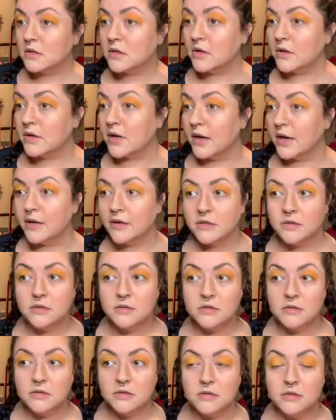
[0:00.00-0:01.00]
Okay.
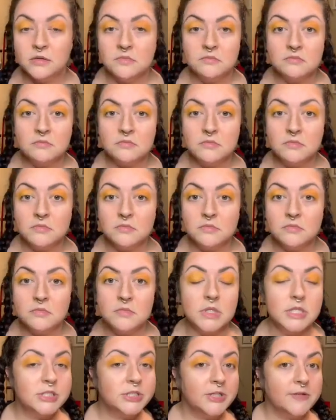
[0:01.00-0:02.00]

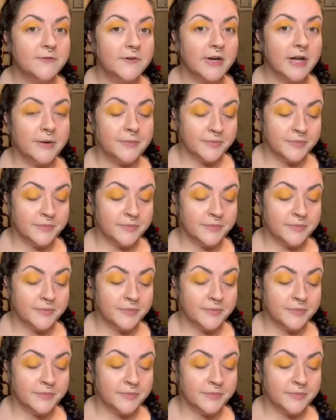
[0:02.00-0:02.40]
That's good for now.